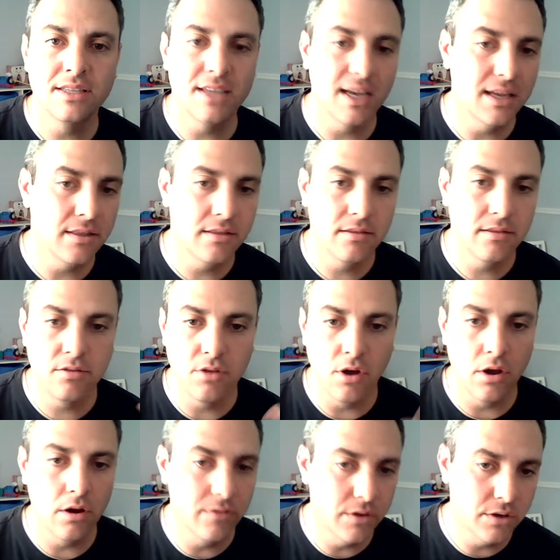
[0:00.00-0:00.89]
I
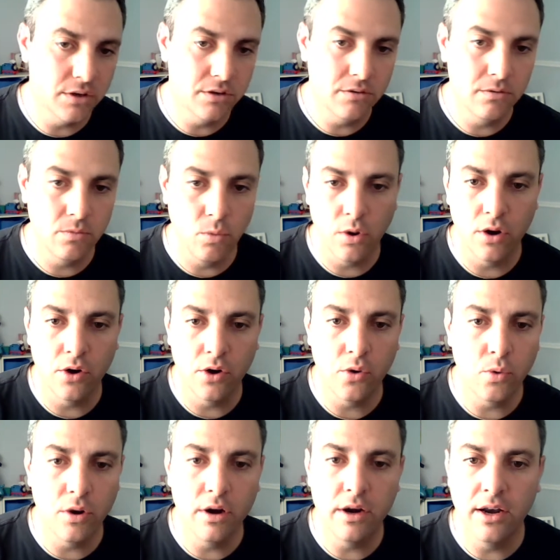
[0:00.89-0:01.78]
thought of it, wanted to
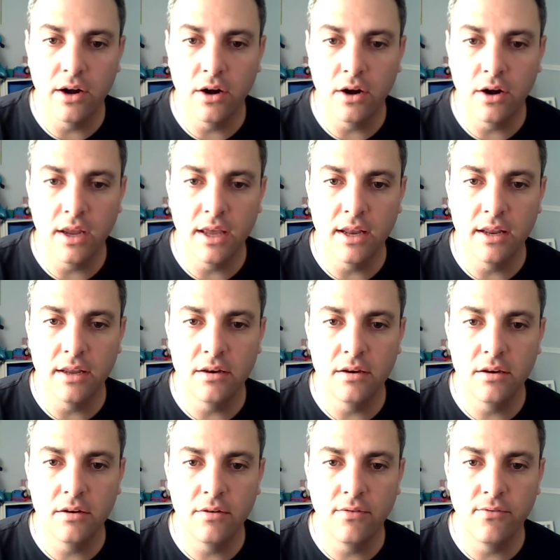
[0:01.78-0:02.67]
run in here and get it
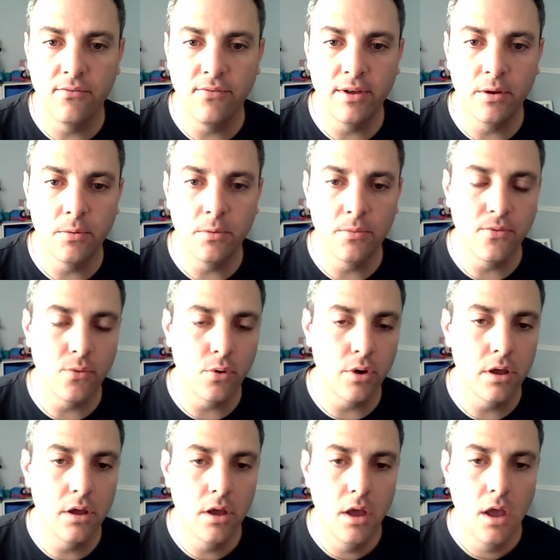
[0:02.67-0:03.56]
filmed for
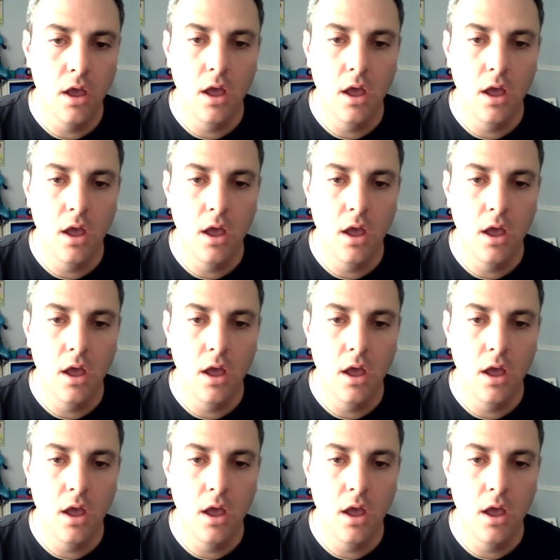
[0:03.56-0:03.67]
you.